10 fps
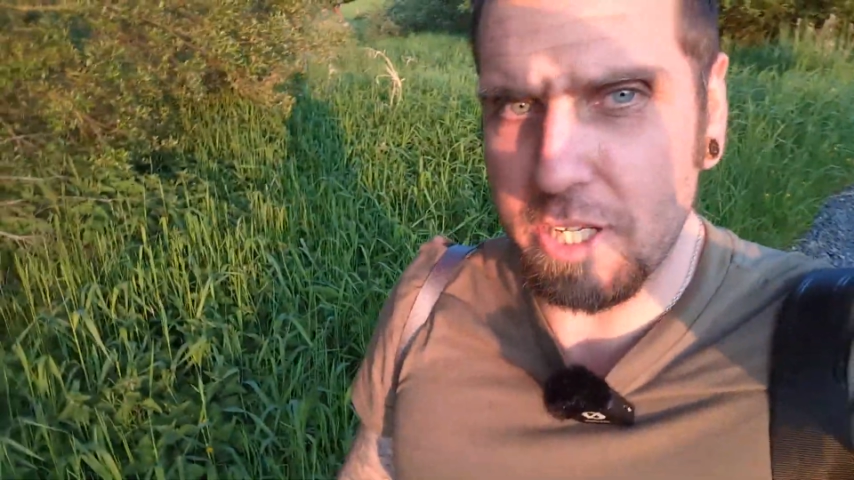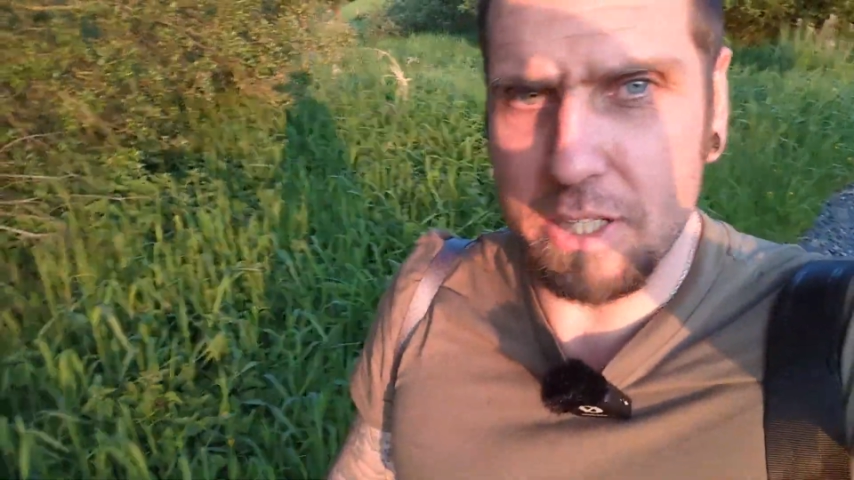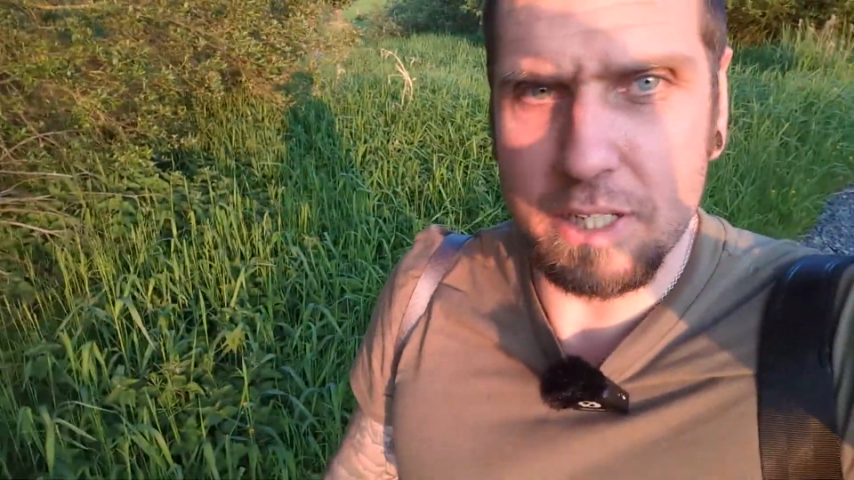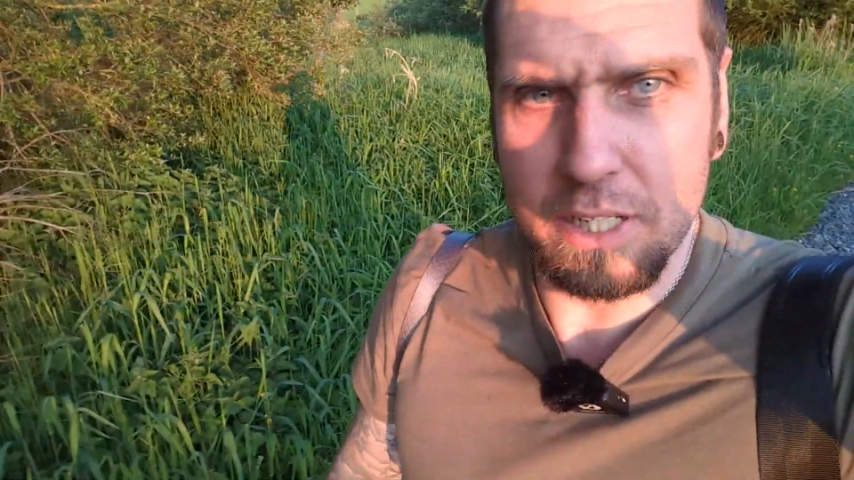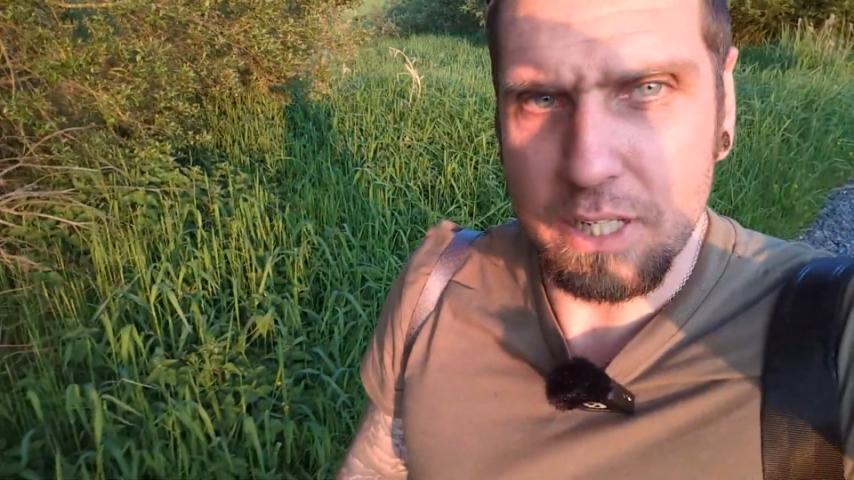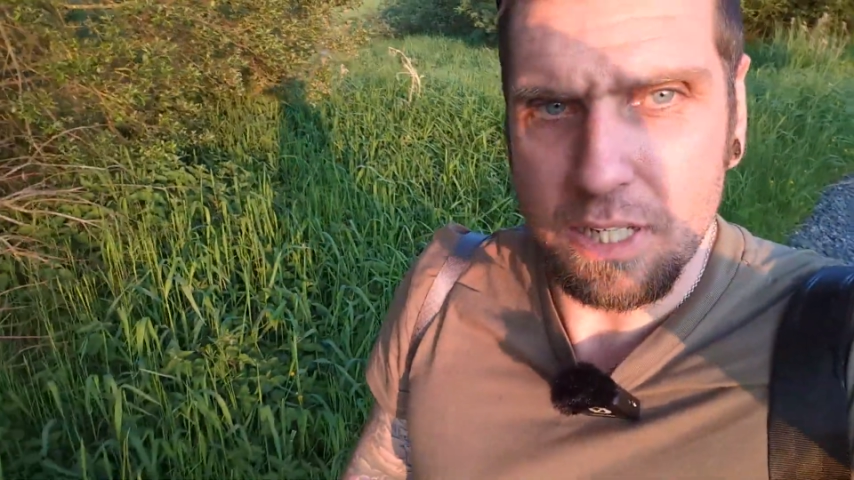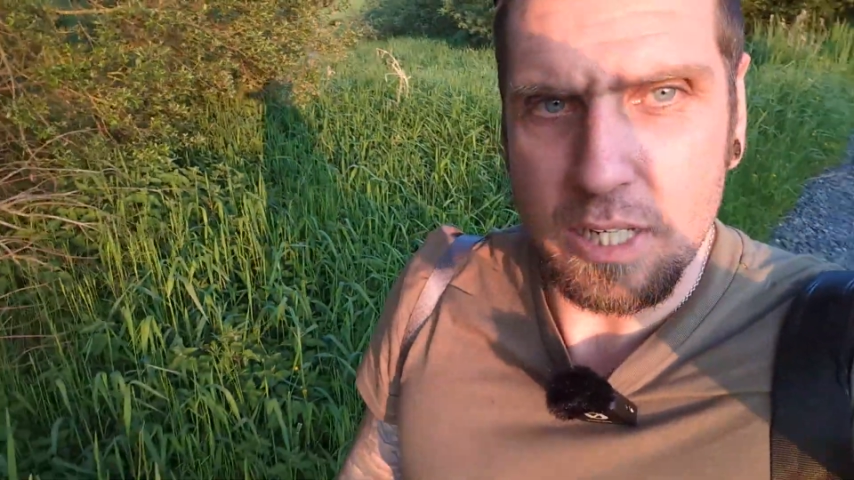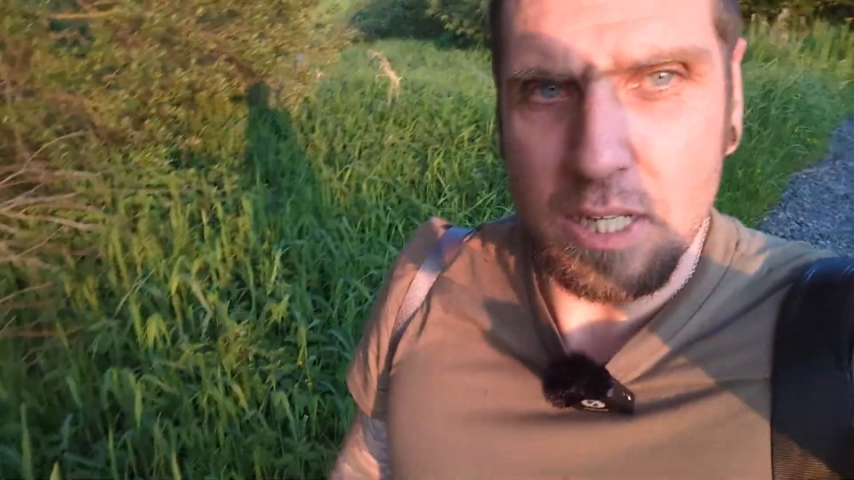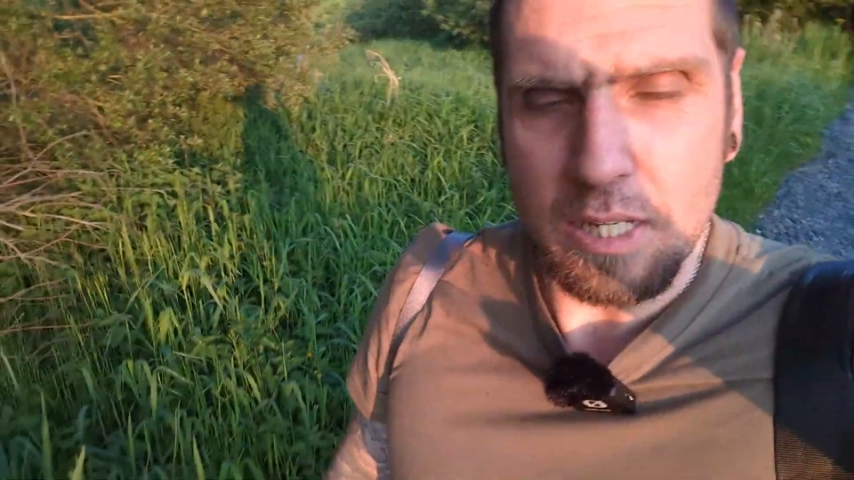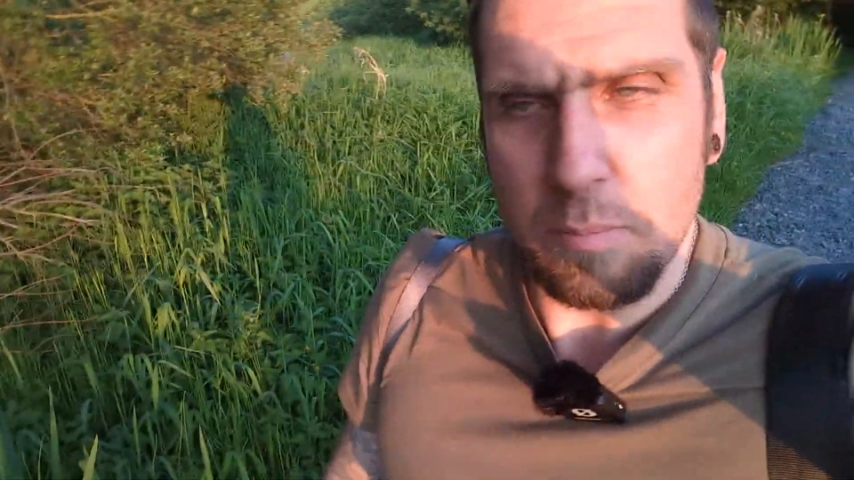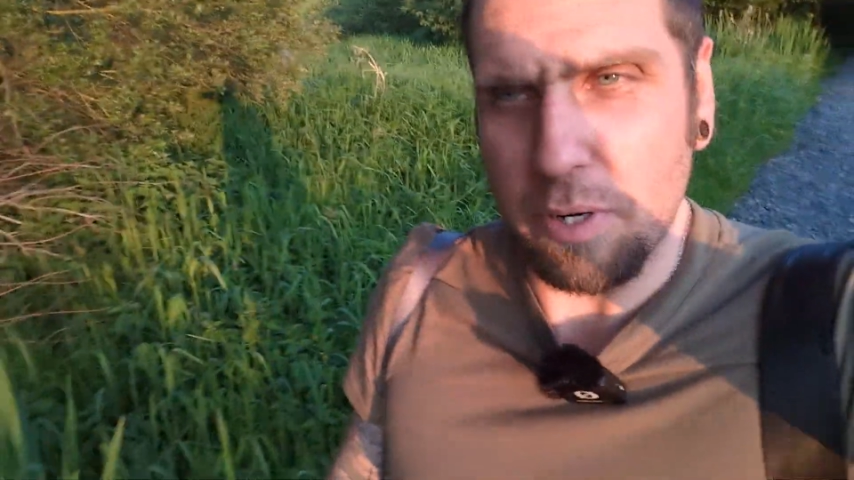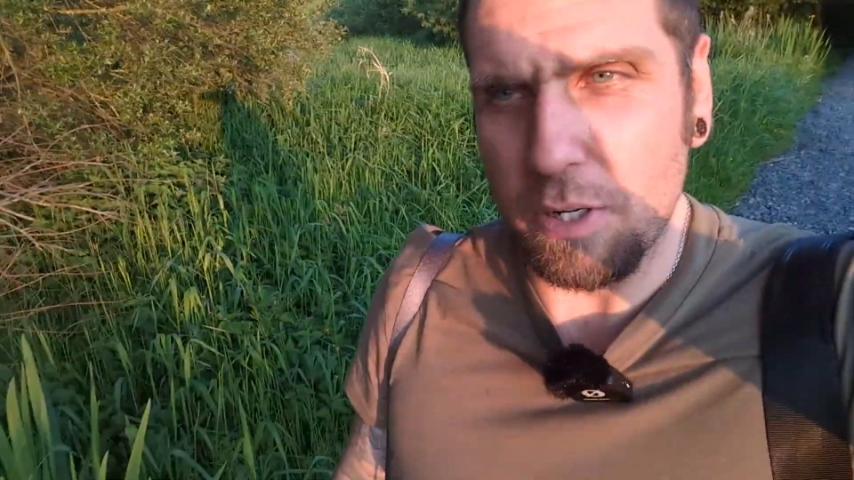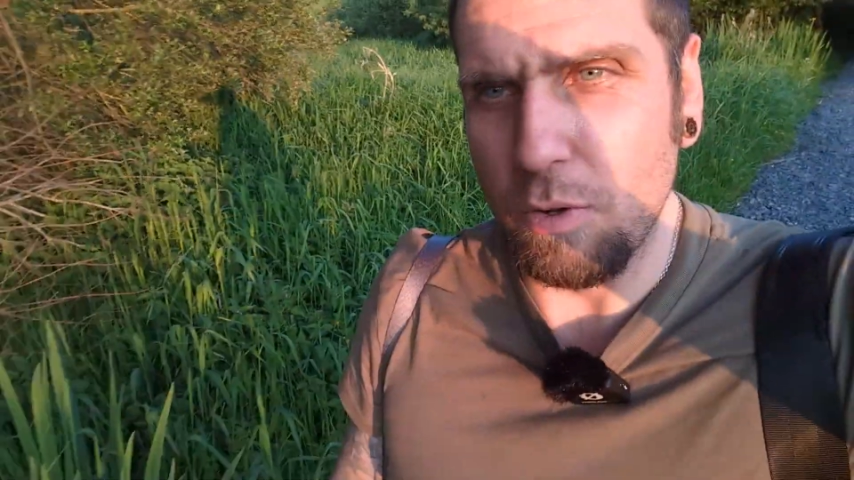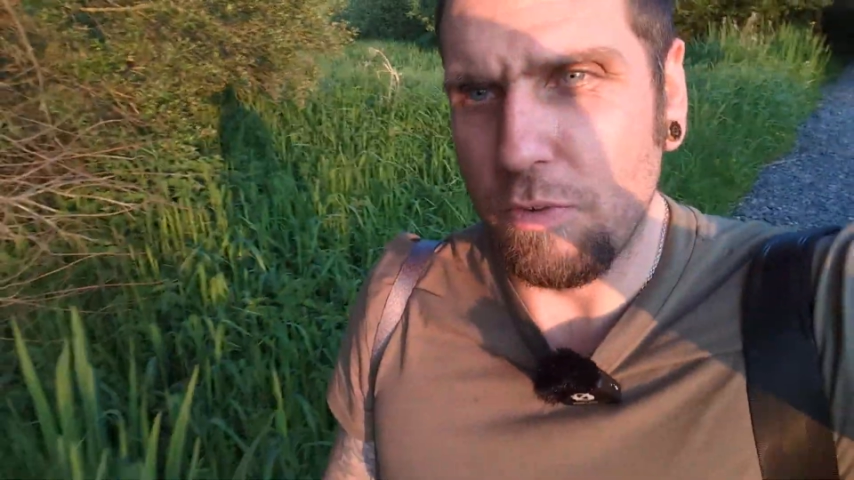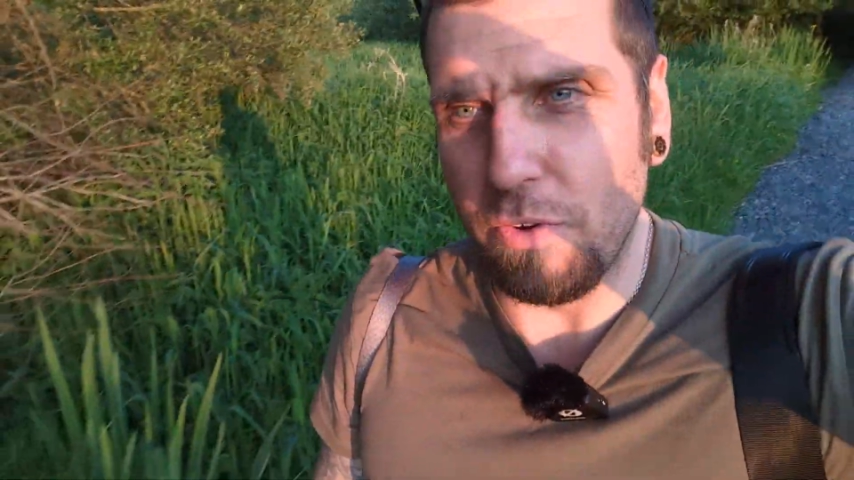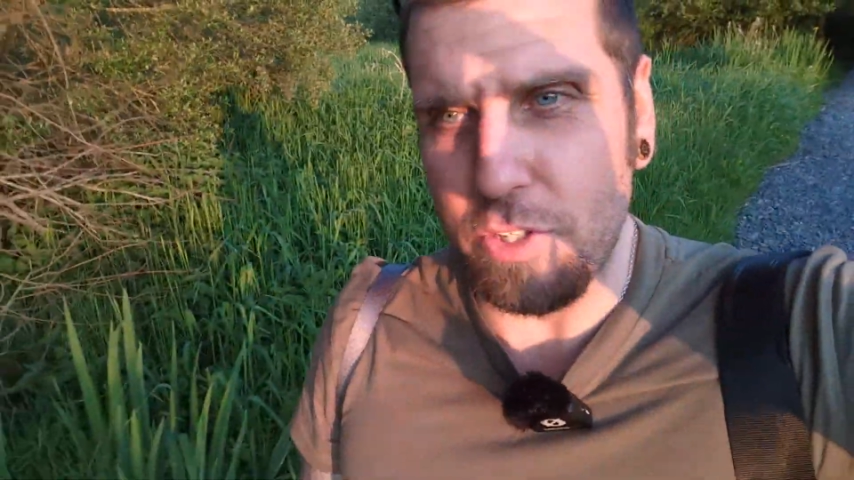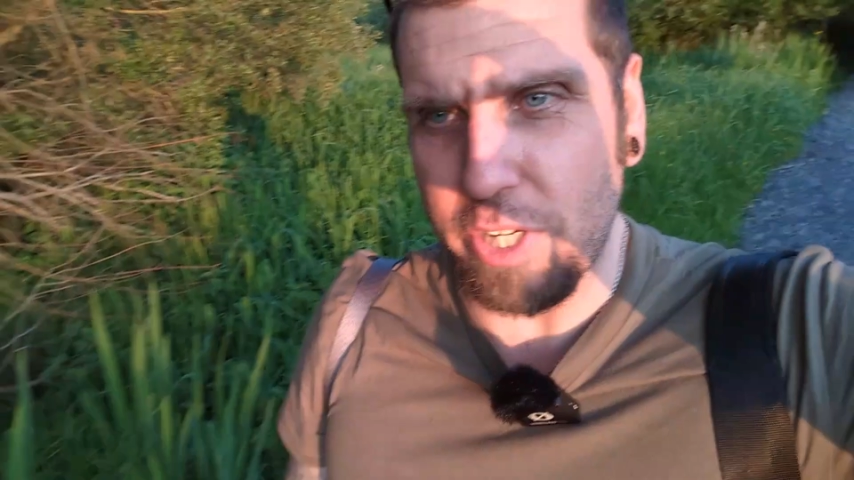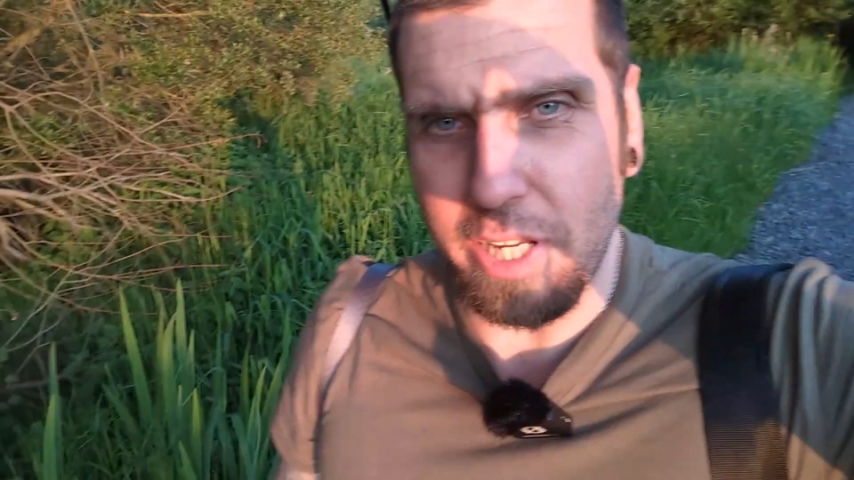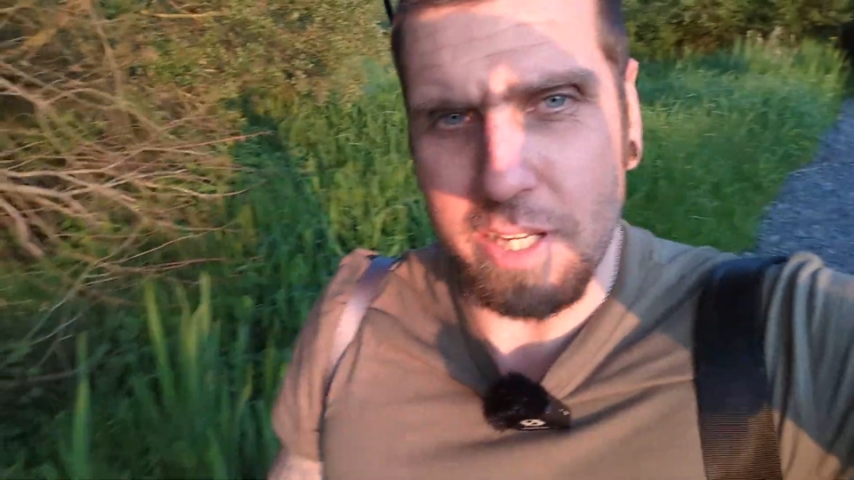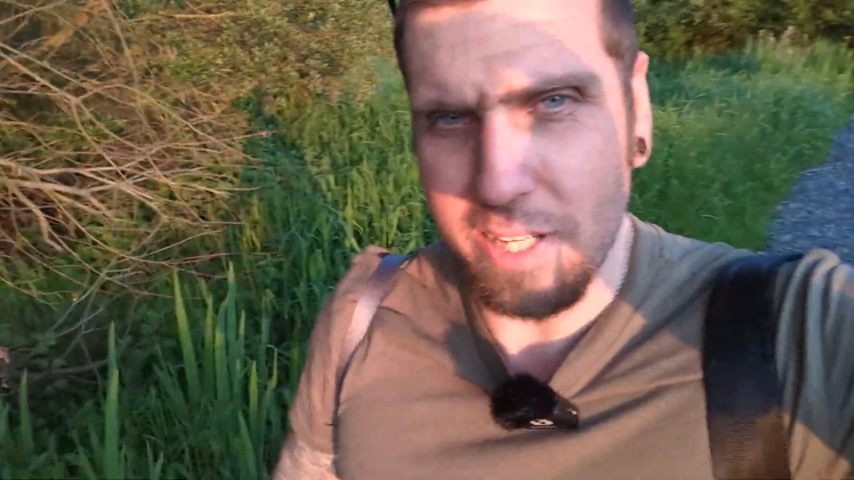But I know Fuji, I mean,
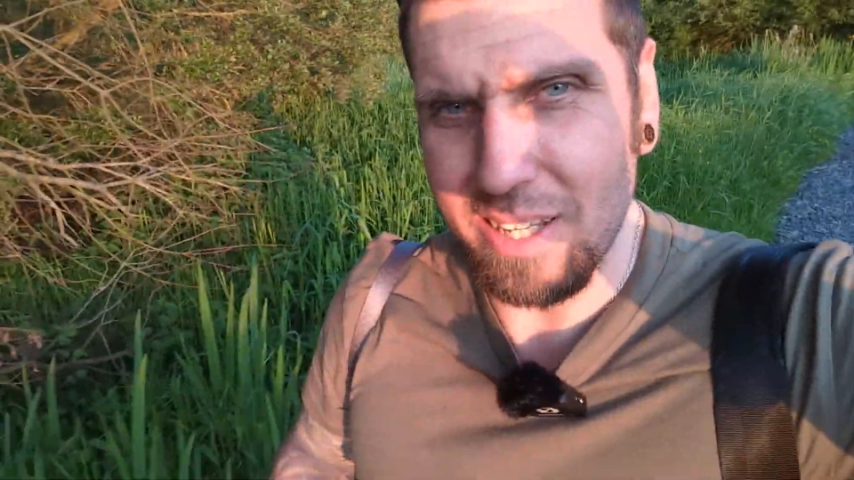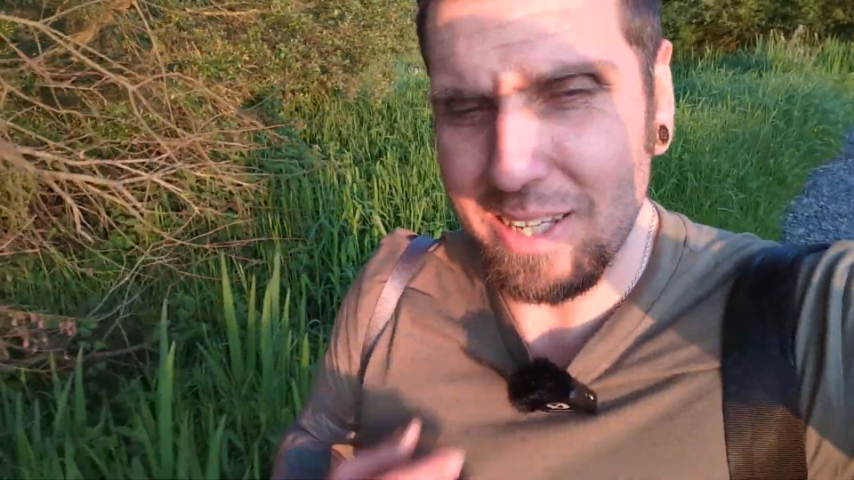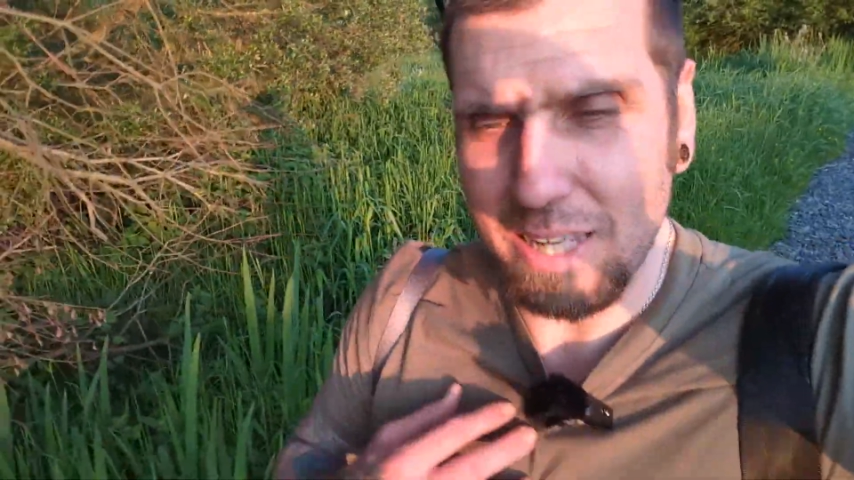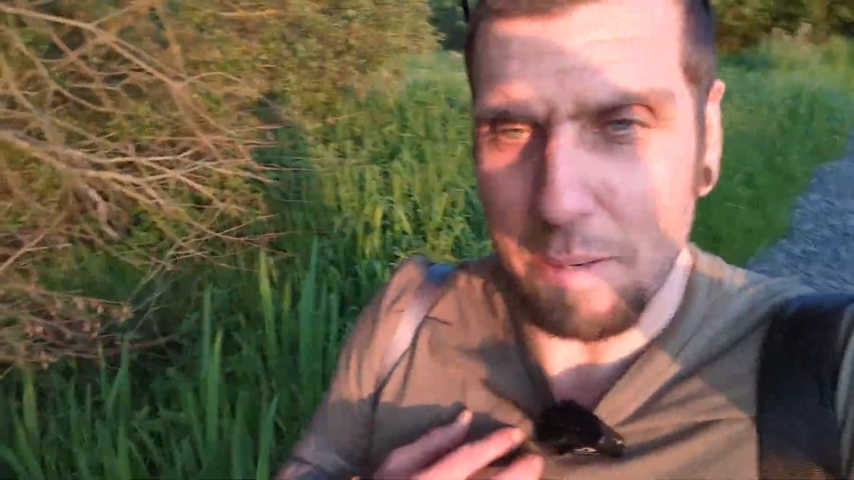I never